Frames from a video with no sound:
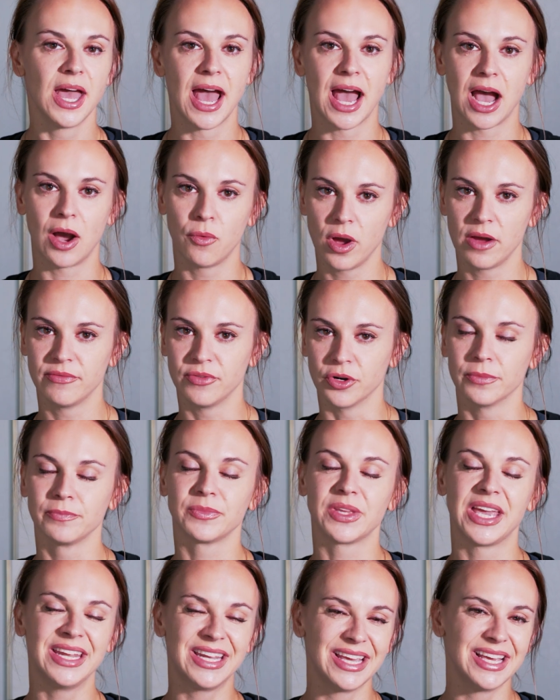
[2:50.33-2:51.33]
However,
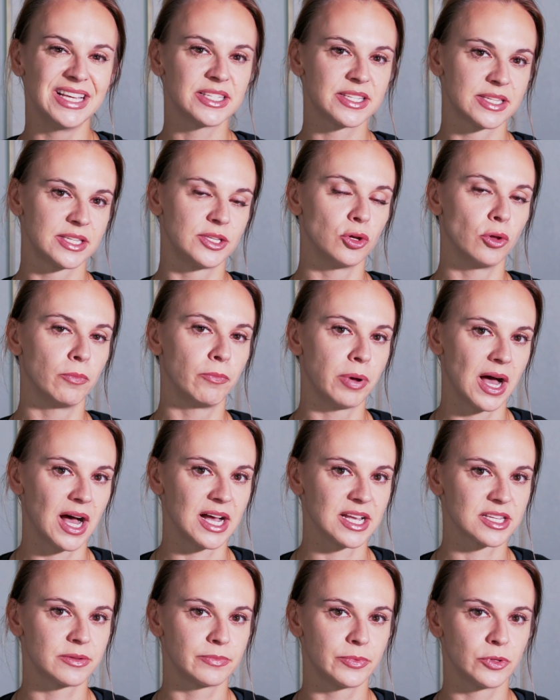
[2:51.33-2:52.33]
it is still
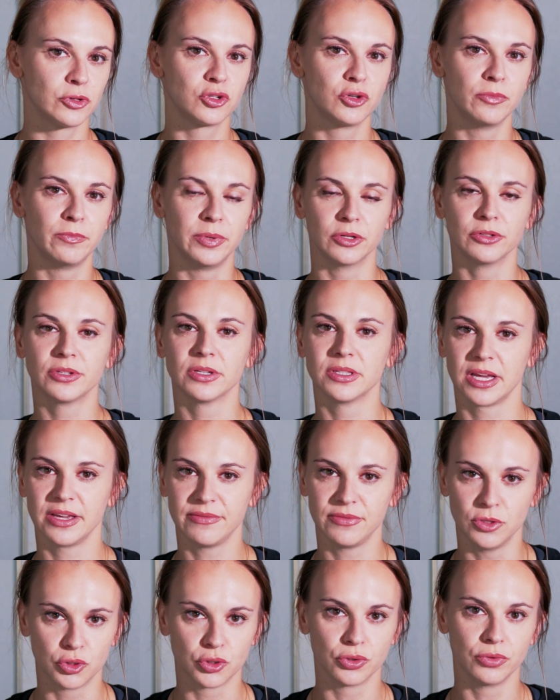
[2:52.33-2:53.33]
possible to build a
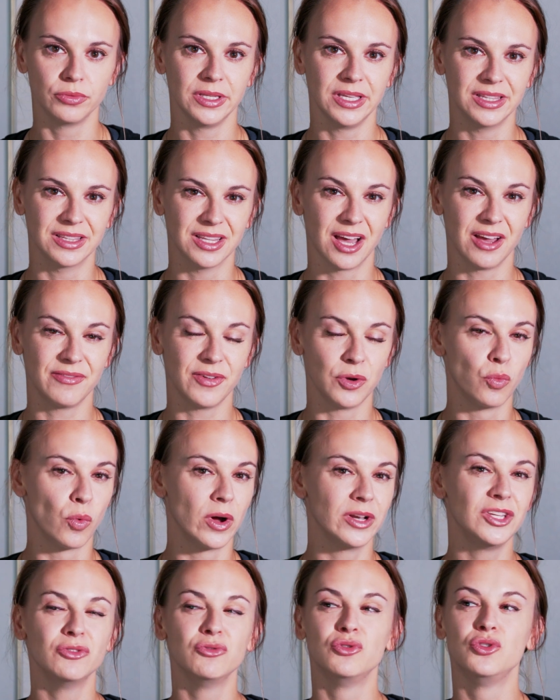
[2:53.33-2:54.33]
life you truly love and
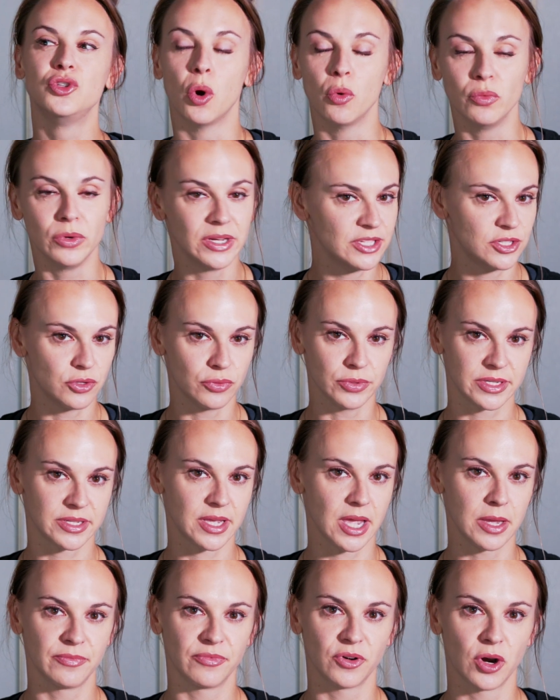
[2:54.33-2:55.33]
one you don't need to
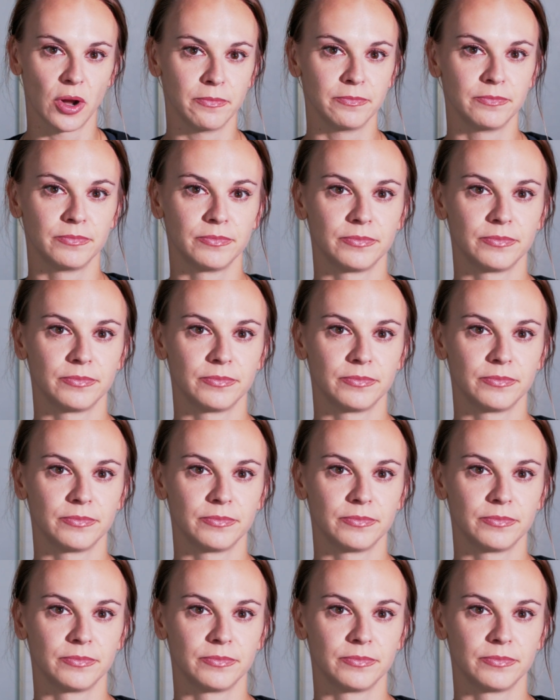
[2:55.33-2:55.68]
escape from.